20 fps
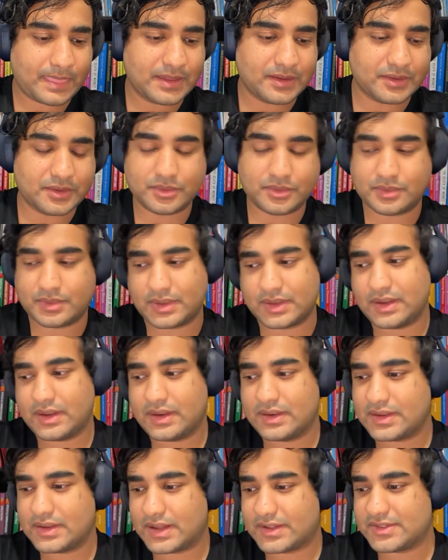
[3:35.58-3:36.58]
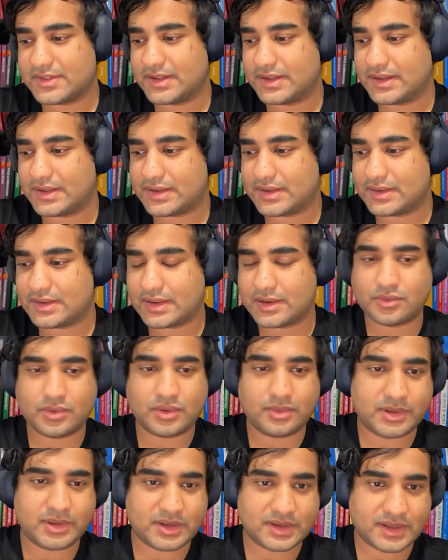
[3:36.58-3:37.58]
indexing and
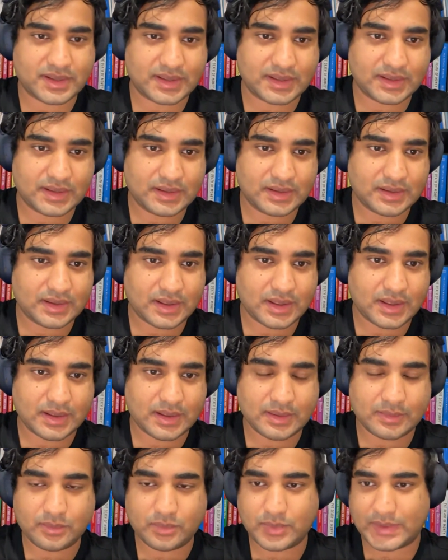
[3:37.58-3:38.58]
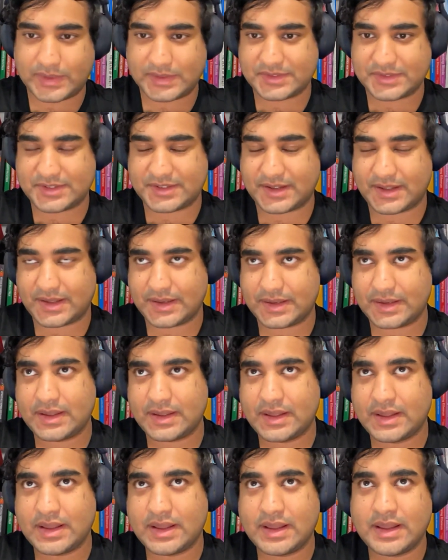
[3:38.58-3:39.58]
rebuilding wallet state,
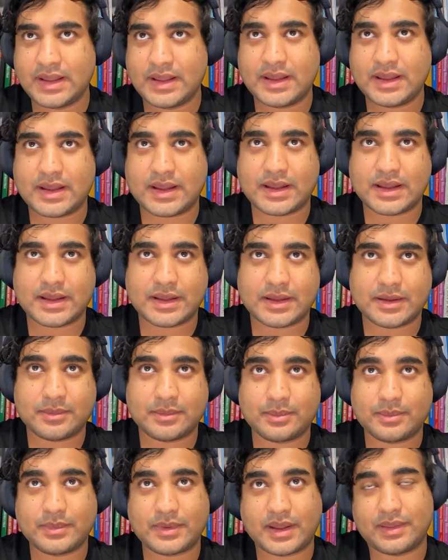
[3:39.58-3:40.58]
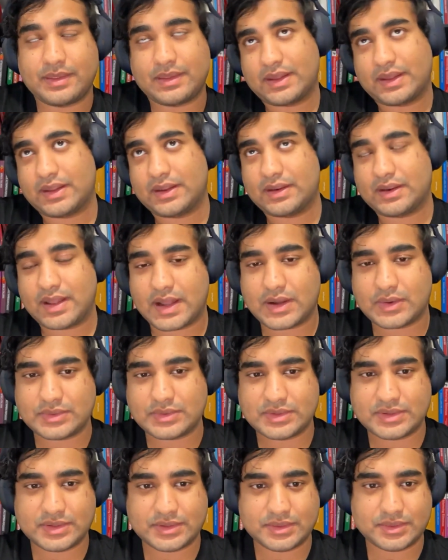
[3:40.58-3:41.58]
and then
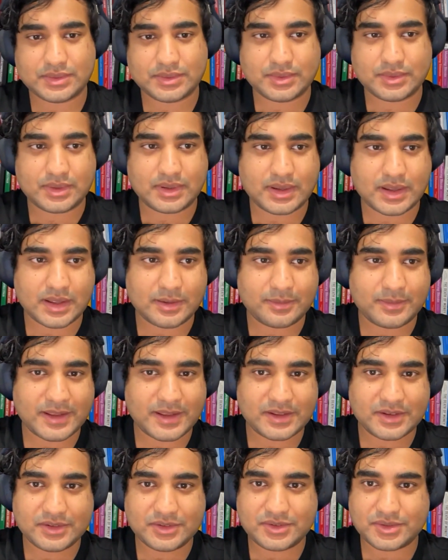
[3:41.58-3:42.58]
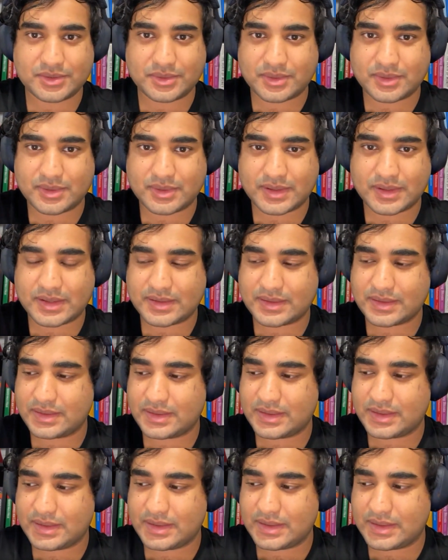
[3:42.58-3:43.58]
out to making sure that
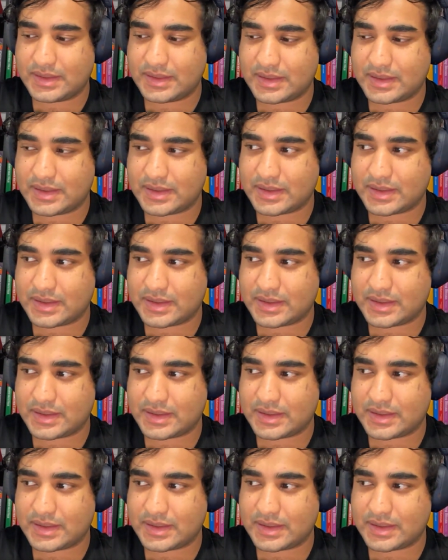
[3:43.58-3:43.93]
the